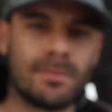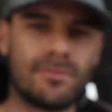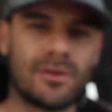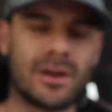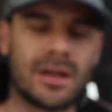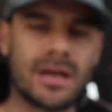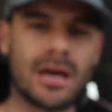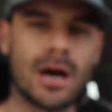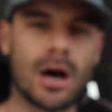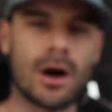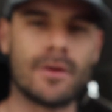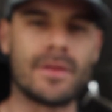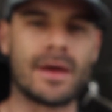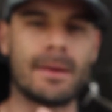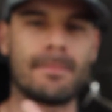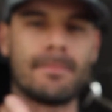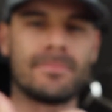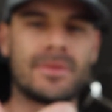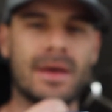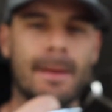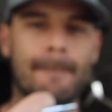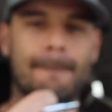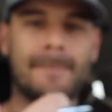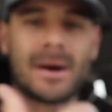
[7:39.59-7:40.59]
video
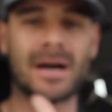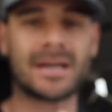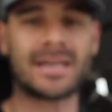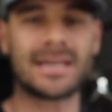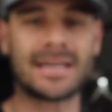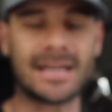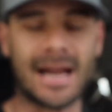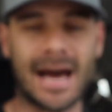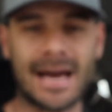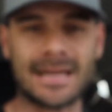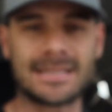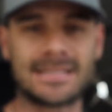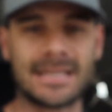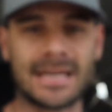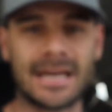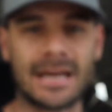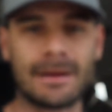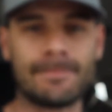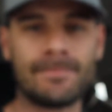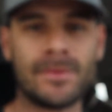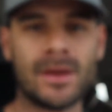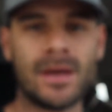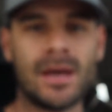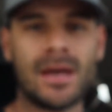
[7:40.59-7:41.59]
that Bucky and I
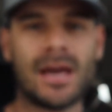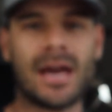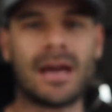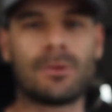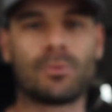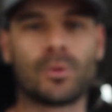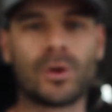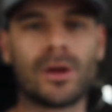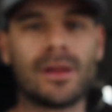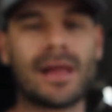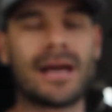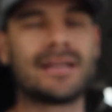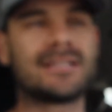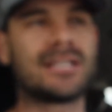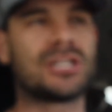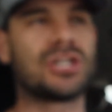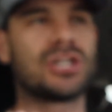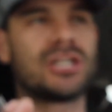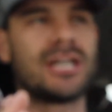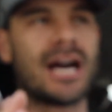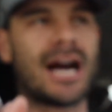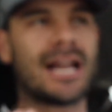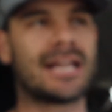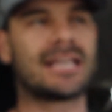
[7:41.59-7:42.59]
did and realize that
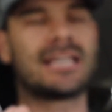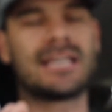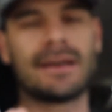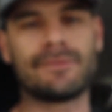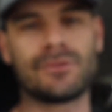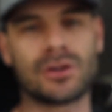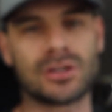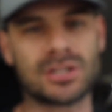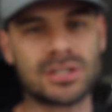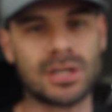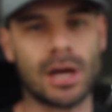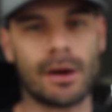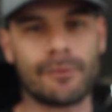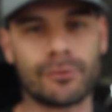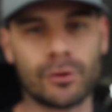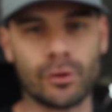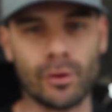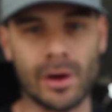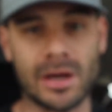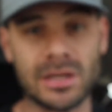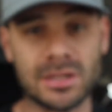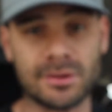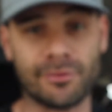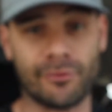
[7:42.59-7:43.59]
you got to give yourself
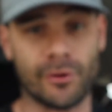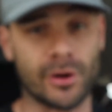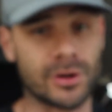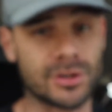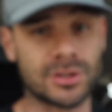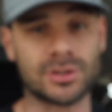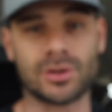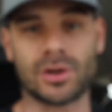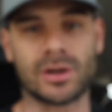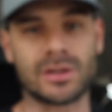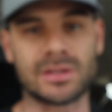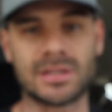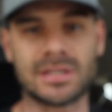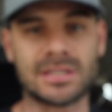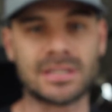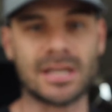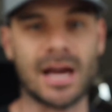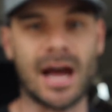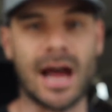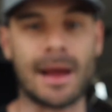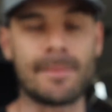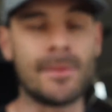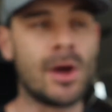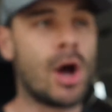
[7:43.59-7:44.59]
grace first during this
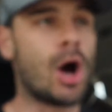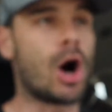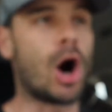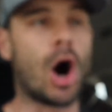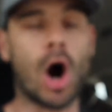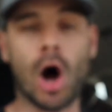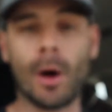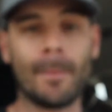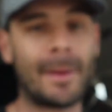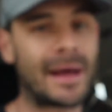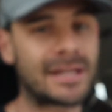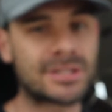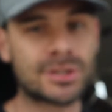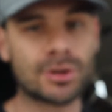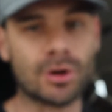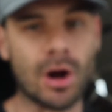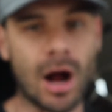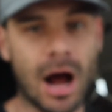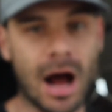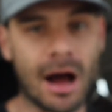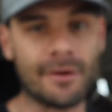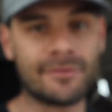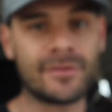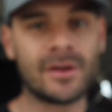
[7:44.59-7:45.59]
time. All bets are
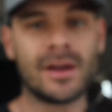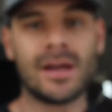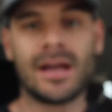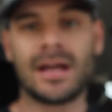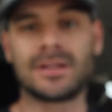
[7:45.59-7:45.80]
off.